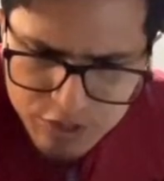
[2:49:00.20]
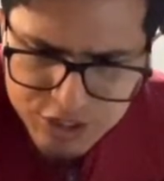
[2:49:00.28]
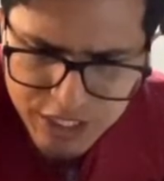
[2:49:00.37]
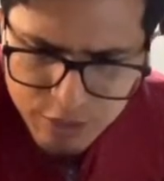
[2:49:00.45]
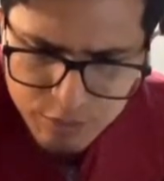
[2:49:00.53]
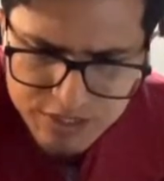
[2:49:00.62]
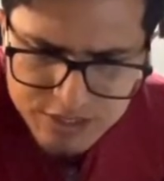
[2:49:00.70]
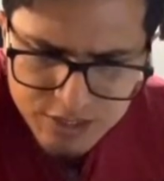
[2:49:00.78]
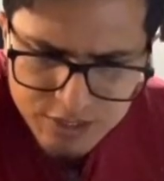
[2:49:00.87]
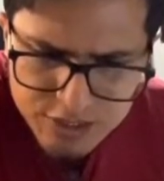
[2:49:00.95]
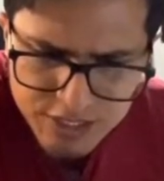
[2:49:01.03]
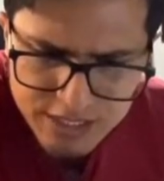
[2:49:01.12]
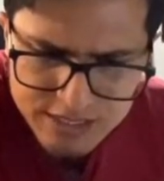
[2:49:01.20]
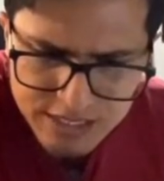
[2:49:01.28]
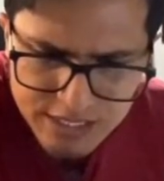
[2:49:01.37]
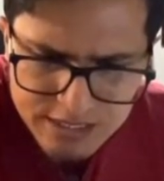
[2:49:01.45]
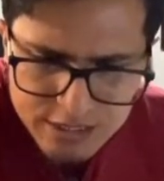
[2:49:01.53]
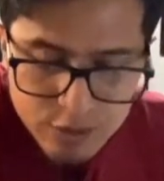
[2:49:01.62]
with chair research. It's
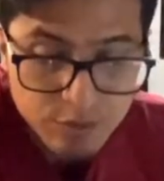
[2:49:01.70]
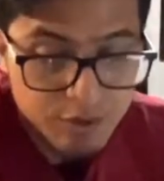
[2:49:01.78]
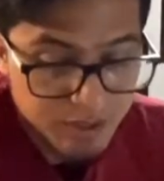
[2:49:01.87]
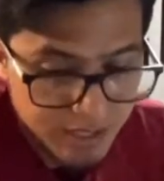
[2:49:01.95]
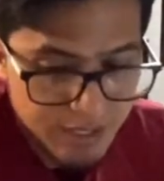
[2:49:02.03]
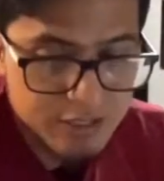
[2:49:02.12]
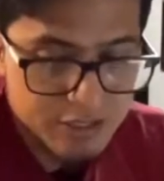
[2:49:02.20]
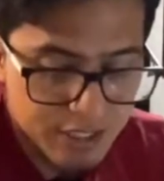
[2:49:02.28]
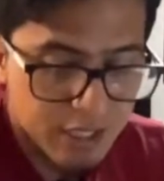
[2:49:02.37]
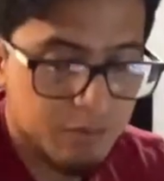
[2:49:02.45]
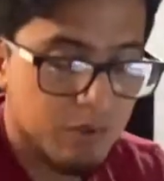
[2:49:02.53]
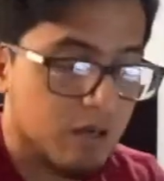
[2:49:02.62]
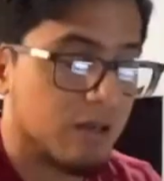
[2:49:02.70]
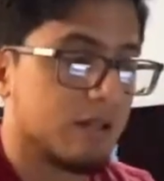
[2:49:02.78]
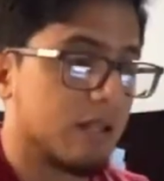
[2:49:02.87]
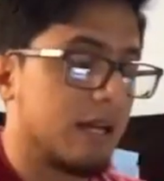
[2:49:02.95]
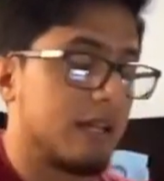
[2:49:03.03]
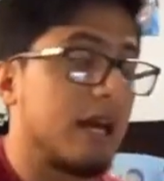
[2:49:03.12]
easy to regret a chair bought
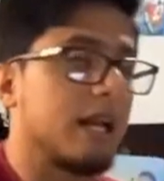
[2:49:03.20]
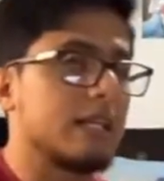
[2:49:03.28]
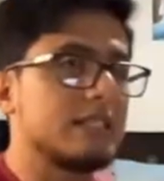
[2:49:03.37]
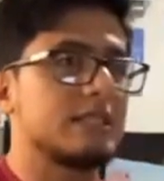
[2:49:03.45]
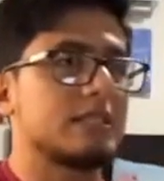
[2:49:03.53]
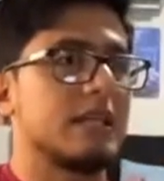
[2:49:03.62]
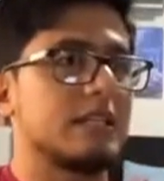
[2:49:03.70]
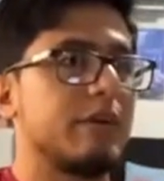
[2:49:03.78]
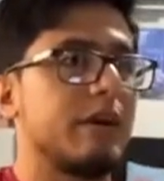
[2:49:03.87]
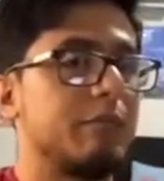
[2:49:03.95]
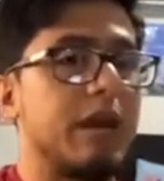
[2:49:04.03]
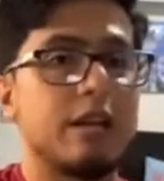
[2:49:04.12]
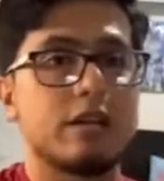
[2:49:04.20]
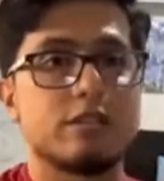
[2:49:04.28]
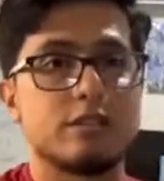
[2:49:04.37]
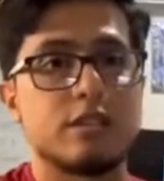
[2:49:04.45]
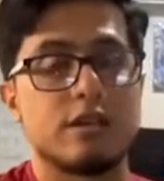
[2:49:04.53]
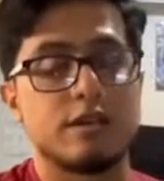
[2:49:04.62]
online. Yeah, that's my main
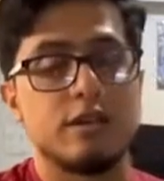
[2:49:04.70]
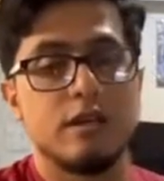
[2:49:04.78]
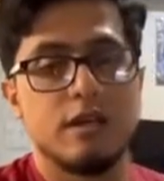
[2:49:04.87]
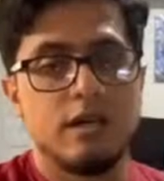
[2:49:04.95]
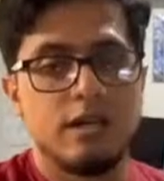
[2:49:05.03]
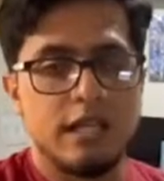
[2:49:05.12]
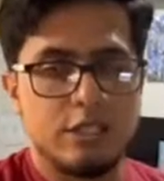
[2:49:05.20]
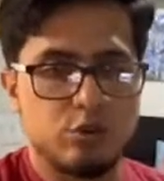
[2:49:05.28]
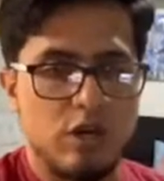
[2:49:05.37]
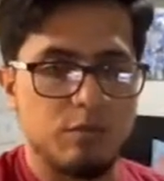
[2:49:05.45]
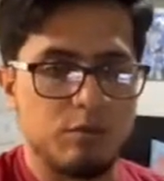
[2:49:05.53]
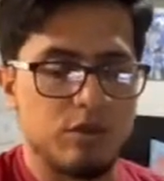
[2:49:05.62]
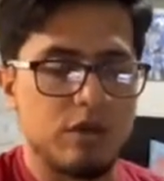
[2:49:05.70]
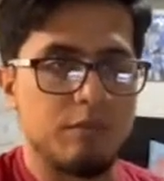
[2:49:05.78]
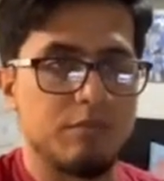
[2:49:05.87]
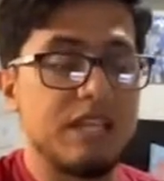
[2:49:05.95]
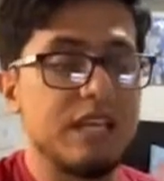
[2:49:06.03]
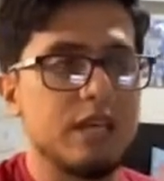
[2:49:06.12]
concern. That's why
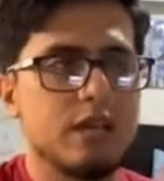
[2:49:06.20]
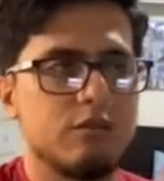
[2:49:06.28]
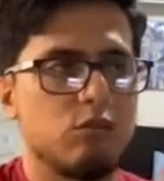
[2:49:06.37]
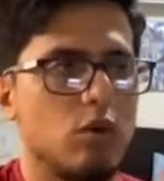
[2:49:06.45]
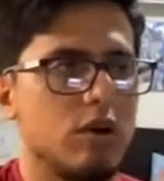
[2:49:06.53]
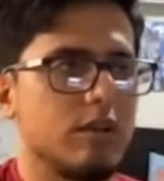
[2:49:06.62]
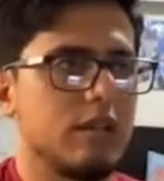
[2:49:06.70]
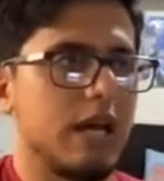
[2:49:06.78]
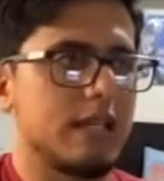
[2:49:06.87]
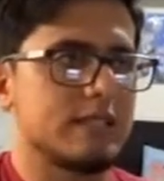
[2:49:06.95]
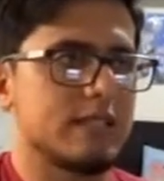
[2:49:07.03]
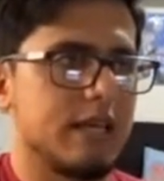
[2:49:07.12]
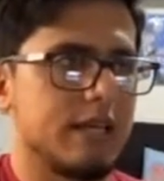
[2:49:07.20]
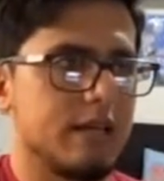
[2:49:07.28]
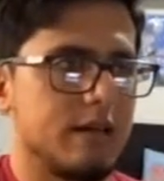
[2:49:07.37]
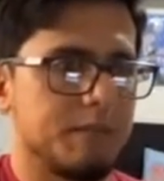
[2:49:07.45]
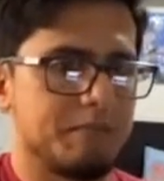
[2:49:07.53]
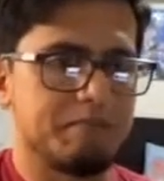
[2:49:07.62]
I'm thinking of one that's like
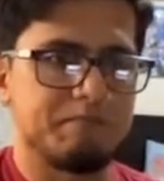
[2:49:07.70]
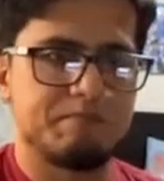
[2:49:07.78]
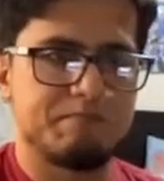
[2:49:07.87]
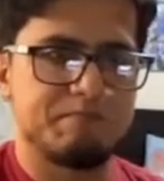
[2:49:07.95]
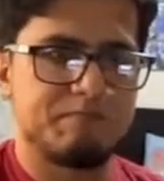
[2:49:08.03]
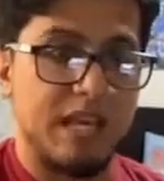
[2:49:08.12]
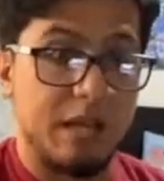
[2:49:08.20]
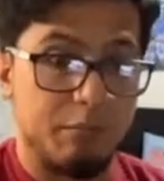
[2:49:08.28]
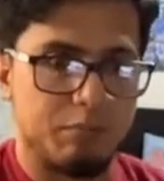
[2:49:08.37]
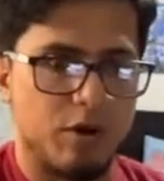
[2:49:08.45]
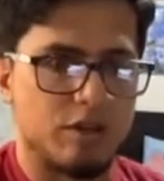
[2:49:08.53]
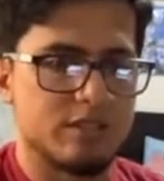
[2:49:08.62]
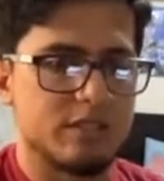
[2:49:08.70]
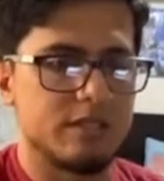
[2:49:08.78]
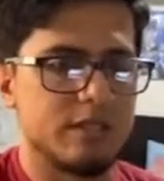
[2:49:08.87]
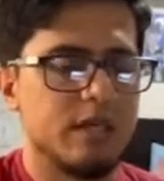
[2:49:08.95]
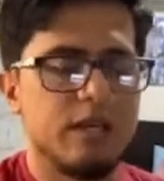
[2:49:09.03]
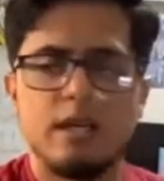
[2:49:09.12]
in
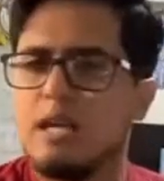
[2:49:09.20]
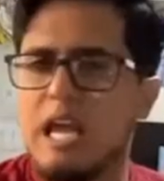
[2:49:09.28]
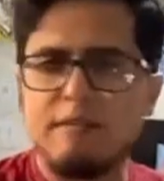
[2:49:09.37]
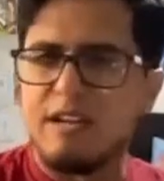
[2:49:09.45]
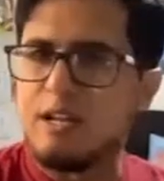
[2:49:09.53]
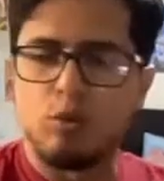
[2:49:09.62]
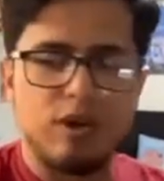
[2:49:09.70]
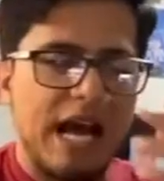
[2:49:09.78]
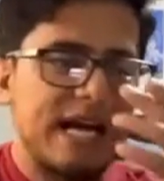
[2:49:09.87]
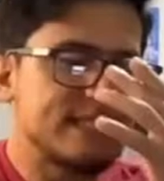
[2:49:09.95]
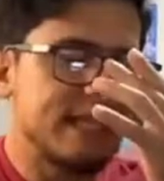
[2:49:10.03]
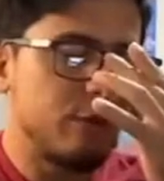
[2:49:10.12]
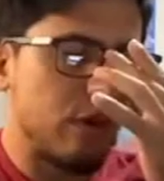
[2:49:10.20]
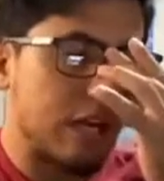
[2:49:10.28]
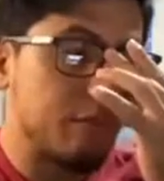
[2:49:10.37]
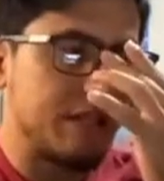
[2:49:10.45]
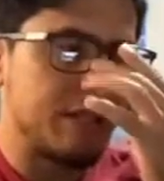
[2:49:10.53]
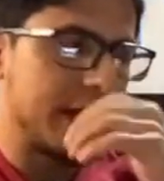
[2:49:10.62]
person. If anyone has any
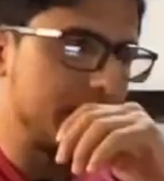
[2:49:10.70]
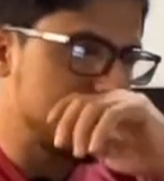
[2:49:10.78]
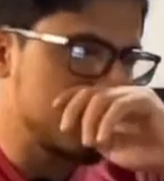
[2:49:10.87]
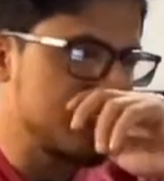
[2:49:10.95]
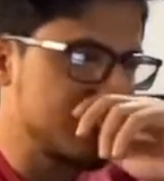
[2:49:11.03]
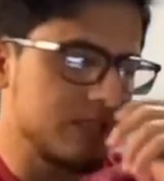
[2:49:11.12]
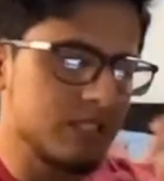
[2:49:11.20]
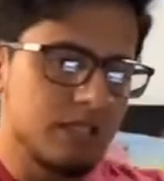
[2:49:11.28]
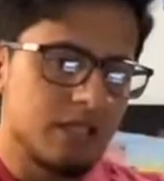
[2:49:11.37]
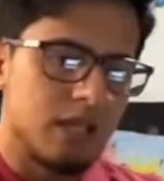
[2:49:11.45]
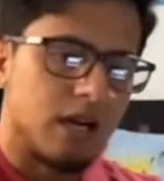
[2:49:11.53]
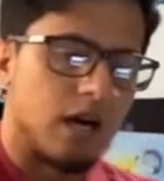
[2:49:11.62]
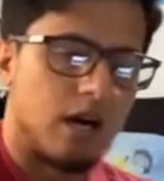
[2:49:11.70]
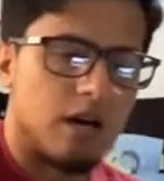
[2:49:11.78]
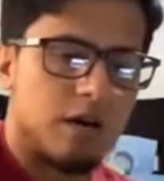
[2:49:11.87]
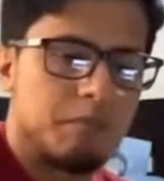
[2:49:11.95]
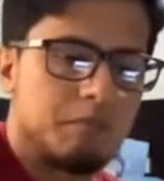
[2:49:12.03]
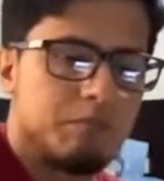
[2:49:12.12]
recommendations,
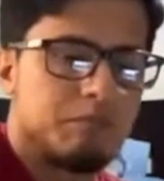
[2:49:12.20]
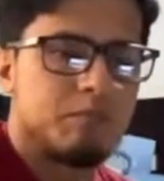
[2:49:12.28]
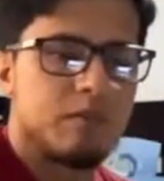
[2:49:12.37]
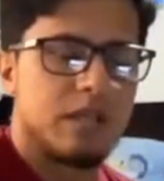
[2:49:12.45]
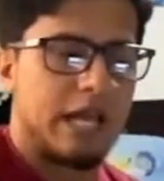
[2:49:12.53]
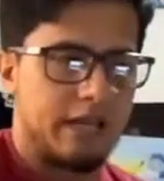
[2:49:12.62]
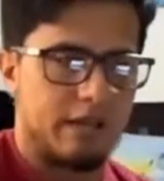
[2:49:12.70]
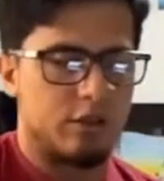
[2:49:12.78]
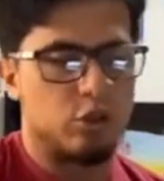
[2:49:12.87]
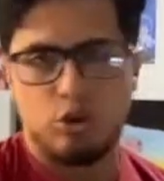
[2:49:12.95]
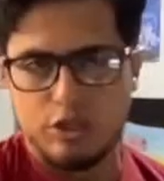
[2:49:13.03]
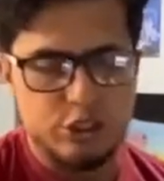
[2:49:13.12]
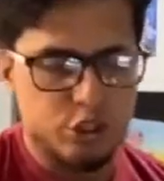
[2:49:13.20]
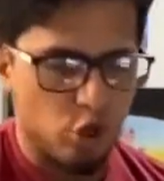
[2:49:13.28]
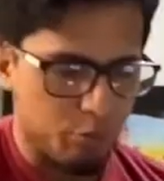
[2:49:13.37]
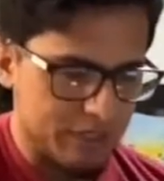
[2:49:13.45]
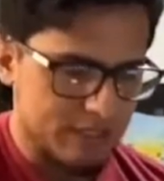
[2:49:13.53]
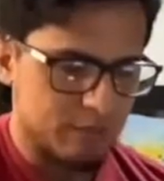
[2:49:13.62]
like you can
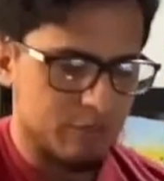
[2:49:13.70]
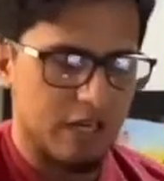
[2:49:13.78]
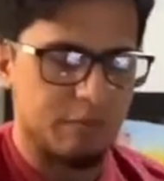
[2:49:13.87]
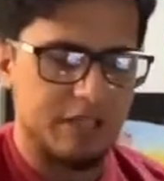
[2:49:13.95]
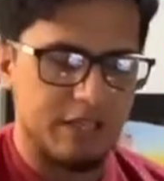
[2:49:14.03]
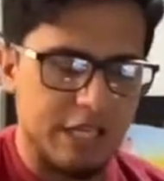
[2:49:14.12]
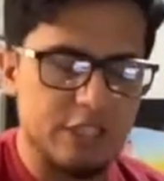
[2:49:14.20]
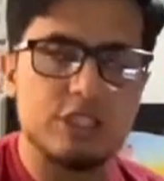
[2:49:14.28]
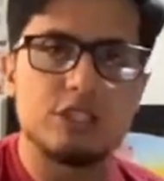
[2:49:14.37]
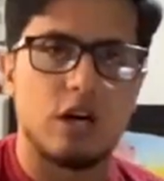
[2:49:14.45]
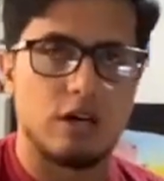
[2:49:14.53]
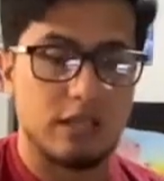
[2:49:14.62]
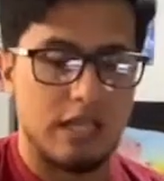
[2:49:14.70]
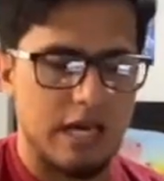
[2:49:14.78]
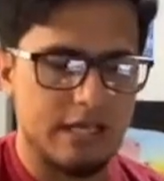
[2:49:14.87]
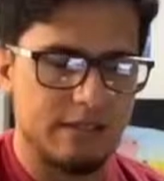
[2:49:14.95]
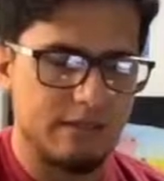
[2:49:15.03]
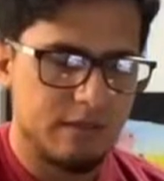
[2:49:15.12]
show me some recommendations
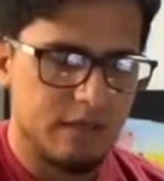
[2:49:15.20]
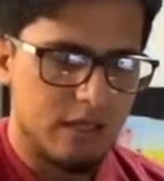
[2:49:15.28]
online.